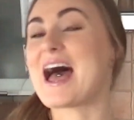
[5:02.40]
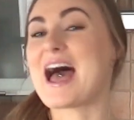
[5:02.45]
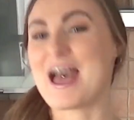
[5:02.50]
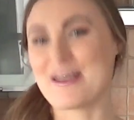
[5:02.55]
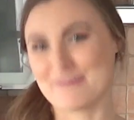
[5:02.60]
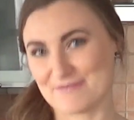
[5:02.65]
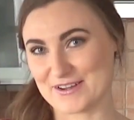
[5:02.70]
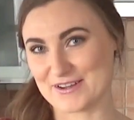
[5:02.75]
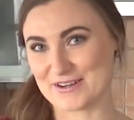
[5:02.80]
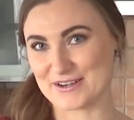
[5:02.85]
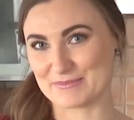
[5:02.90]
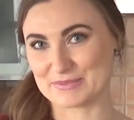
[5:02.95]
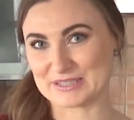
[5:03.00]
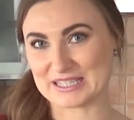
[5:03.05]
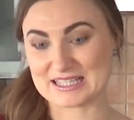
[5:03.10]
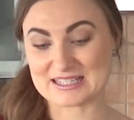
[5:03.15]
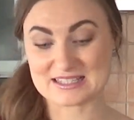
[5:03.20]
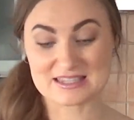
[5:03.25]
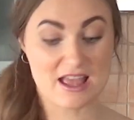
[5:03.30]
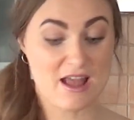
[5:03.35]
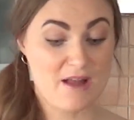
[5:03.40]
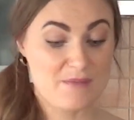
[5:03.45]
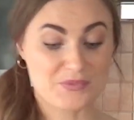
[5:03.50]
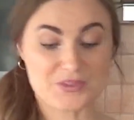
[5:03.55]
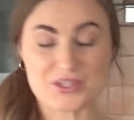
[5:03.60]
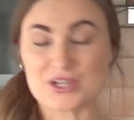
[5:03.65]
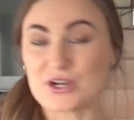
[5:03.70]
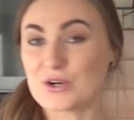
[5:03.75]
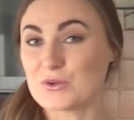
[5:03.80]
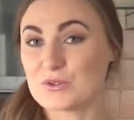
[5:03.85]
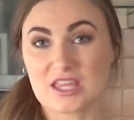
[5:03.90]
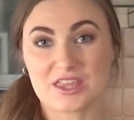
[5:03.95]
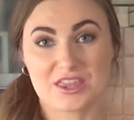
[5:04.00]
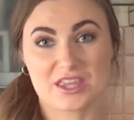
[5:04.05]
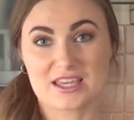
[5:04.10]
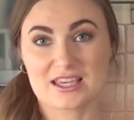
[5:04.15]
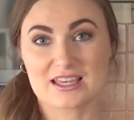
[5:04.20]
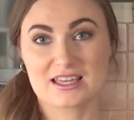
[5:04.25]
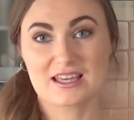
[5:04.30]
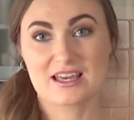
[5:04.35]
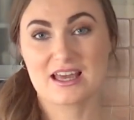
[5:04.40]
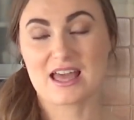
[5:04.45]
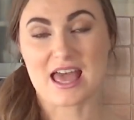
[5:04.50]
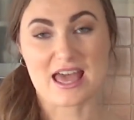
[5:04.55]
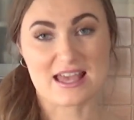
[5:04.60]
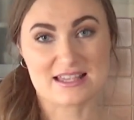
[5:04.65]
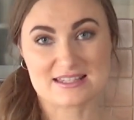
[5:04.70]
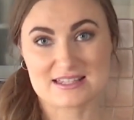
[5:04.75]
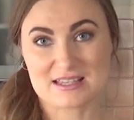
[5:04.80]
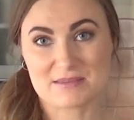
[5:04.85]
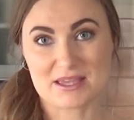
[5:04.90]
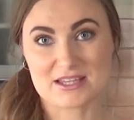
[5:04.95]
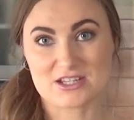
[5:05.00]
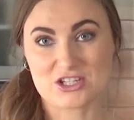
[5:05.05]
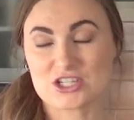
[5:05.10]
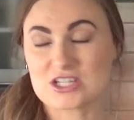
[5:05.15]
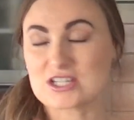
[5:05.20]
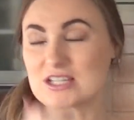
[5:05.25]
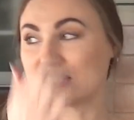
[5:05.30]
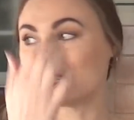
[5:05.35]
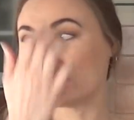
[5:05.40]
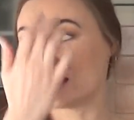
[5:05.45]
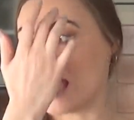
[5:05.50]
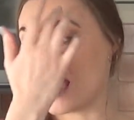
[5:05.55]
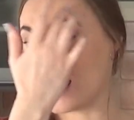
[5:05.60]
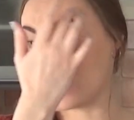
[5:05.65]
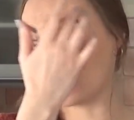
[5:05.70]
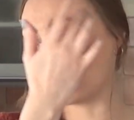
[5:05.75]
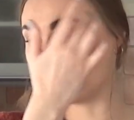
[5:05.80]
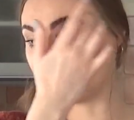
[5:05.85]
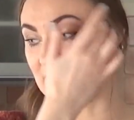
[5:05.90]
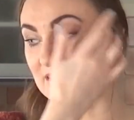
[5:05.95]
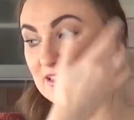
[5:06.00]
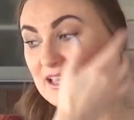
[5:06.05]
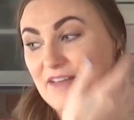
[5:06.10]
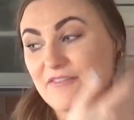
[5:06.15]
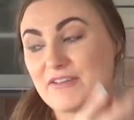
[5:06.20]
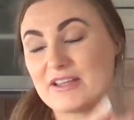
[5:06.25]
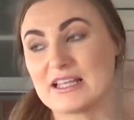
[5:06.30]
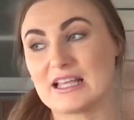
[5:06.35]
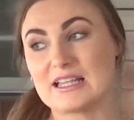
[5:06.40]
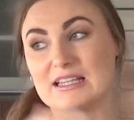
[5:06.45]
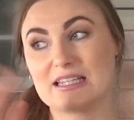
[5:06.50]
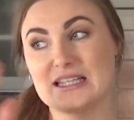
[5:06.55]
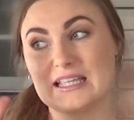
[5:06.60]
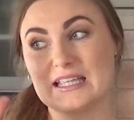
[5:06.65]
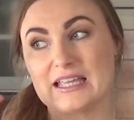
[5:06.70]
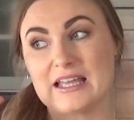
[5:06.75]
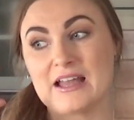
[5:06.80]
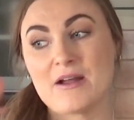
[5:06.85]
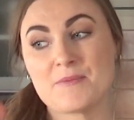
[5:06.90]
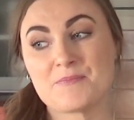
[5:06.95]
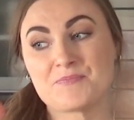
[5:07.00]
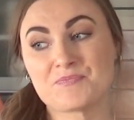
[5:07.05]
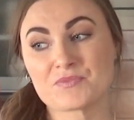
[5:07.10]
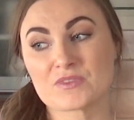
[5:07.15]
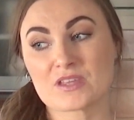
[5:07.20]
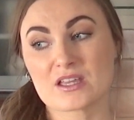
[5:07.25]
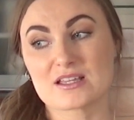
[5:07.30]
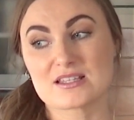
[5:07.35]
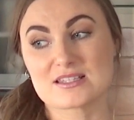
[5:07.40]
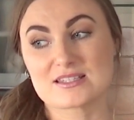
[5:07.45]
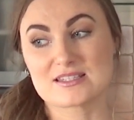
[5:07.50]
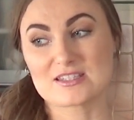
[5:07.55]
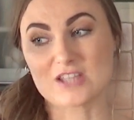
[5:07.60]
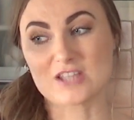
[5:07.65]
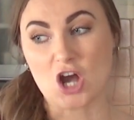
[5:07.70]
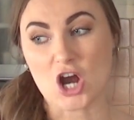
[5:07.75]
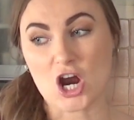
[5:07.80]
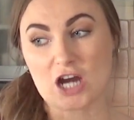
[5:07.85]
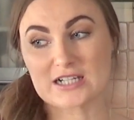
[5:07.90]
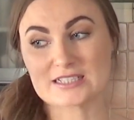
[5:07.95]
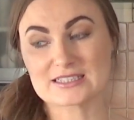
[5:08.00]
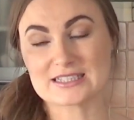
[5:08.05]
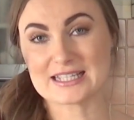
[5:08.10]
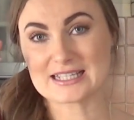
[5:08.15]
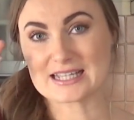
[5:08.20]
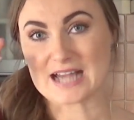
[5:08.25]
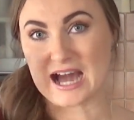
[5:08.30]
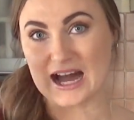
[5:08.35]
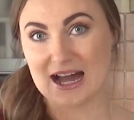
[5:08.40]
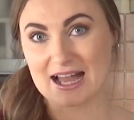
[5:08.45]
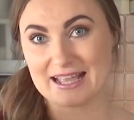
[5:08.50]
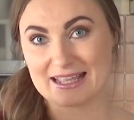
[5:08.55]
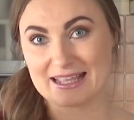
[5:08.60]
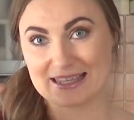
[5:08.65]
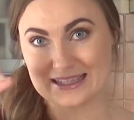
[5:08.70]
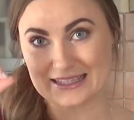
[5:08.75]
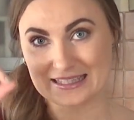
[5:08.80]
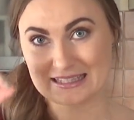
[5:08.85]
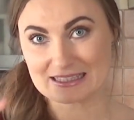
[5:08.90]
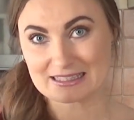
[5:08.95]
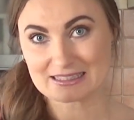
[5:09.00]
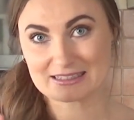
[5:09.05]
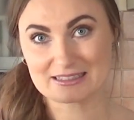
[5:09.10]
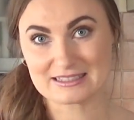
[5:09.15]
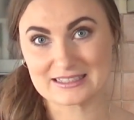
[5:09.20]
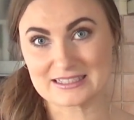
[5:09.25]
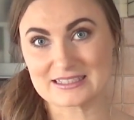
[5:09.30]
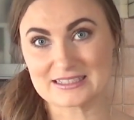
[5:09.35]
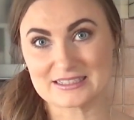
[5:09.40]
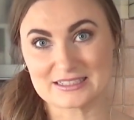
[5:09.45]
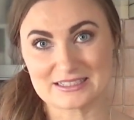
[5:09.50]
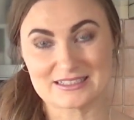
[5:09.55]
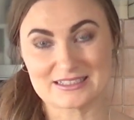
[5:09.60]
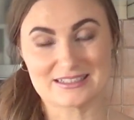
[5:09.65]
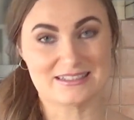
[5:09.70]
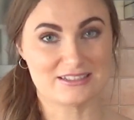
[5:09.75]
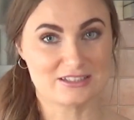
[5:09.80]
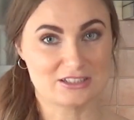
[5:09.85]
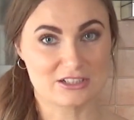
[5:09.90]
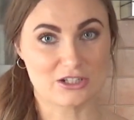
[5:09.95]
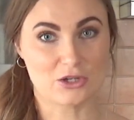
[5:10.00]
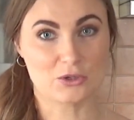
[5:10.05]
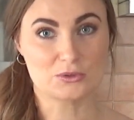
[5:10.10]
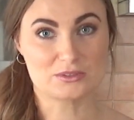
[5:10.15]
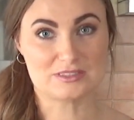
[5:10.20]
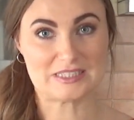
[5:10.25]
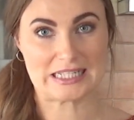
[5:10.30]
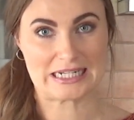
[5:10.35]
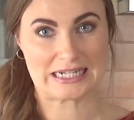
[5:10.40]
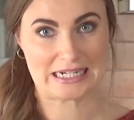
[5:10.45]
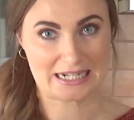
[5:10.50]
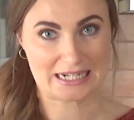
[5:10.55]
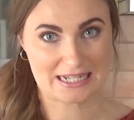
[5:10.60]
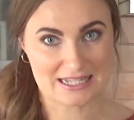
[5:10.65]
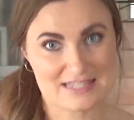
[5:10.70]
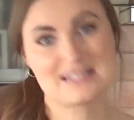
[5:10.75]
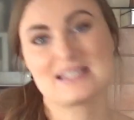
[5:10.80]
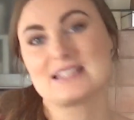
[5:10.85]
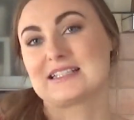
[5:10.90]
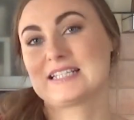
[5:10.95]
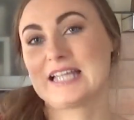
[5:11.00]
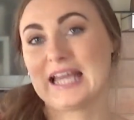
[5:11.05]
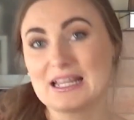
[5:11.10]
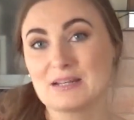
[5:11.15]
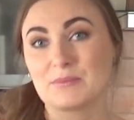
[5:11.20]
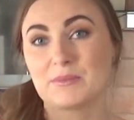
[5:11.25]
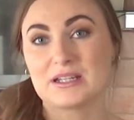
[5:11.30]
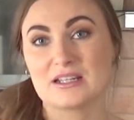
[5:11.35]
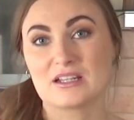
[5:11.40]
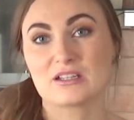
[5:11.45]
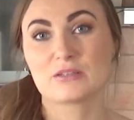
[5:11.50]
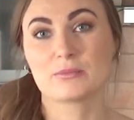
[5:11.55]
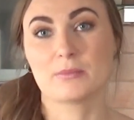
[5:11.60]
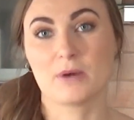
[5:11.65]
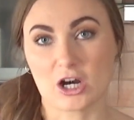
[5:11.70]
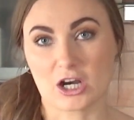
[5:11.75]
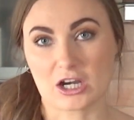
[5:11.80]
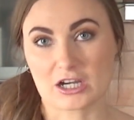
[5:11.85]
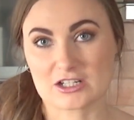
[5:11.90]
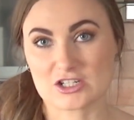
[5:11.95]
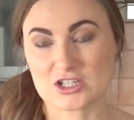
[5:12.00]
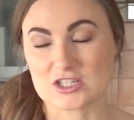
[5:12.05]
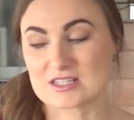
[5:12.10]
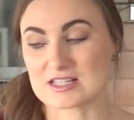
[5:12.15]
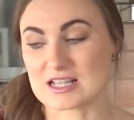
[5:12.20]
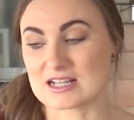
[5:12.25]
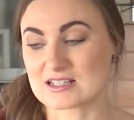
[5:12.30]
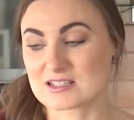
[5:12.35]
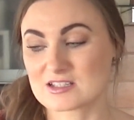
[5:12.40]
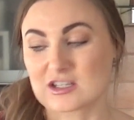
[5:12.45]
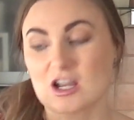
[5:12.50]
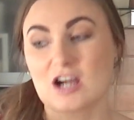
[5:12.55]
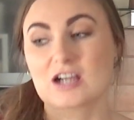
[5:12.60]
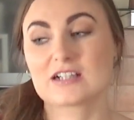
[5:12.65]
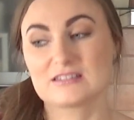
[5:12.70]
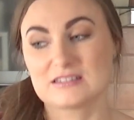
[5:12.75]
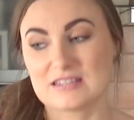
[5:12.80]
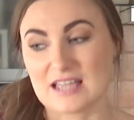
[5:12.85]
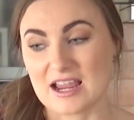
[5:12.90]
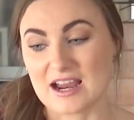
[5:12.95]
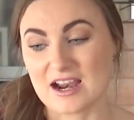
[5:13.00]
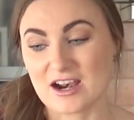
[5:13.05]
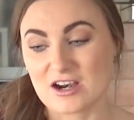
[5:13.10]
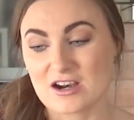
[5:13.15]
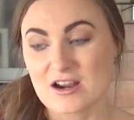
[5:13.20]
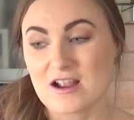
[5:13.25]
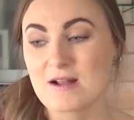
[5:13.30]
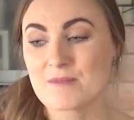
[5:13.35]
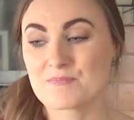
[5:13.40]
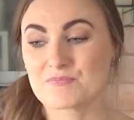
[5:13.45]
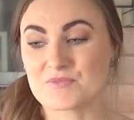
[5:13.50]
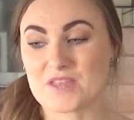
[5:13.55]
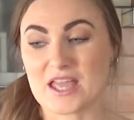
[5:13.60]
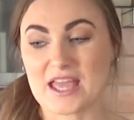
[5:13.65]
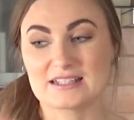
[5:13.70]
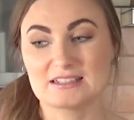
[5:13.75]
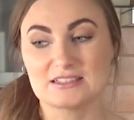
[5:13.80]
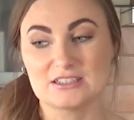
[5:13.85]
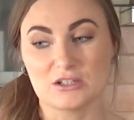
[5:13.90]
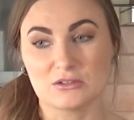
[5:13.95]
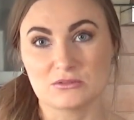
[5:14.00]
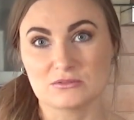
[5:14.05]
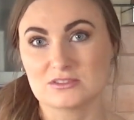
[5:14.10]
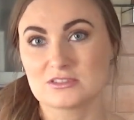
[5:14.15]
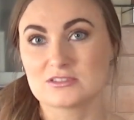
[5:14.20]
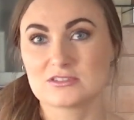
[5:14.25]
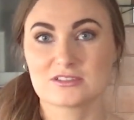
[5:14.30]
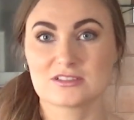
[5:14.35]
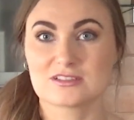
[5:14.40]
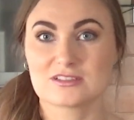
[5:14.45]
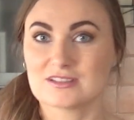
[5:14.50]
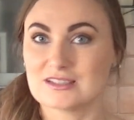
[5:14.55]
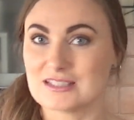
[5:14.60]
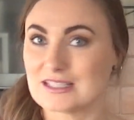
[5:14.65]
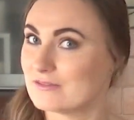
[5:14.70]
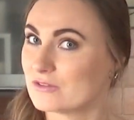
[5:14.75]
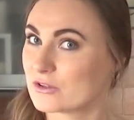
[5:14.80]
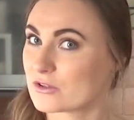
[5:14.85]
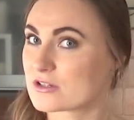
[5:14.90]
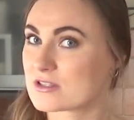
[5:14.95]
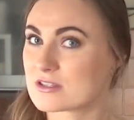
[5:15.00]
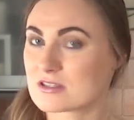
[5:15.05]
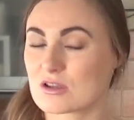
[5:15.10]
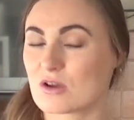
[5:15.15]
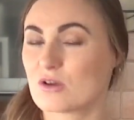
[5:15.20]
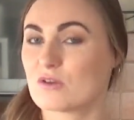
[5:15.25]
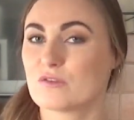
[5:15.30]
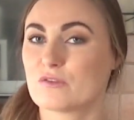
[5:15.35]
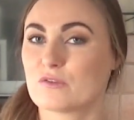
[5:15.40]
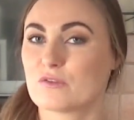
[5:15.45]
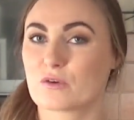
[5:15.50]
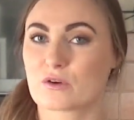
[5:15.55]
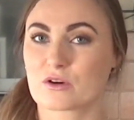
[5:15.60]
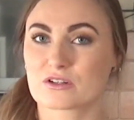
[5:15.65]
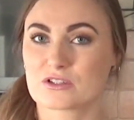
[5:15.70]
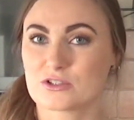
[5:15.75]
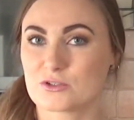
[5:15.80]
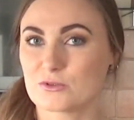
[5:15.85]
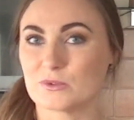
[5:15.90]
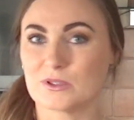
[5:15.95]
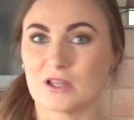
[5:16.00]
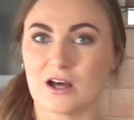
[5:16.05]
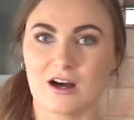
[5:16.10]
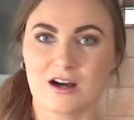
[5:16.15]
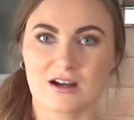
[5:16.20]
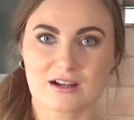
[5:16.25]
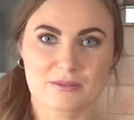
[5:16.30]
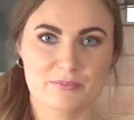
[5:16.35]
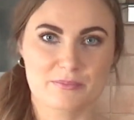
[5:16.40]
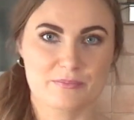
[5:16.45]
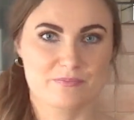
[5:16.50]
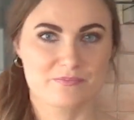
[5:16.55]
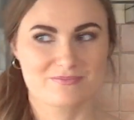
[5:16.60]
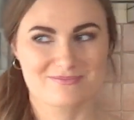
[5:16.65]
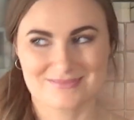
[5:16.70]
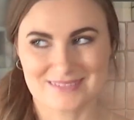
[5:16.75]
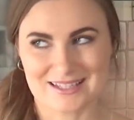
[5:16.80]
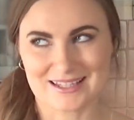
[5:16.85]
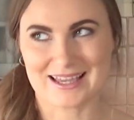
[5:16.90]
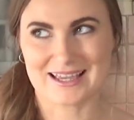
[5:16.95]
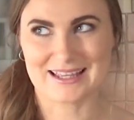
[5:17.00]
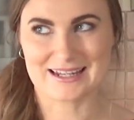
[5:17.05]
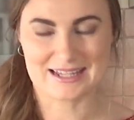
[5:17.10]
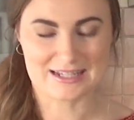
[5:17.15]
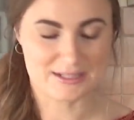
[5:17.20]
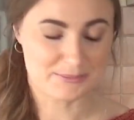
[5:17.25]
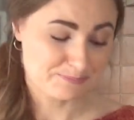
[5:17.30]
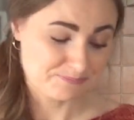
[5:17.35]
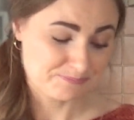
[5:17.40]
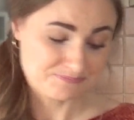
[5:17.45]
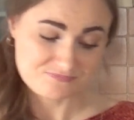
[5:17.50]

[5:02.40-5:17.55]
I'm very pleased. The only thing, as I mentioned, I would definitely start like eyeing the, you know, doneness at 10-minute mark. Just like start there and don't leave your stove for too long, like I did.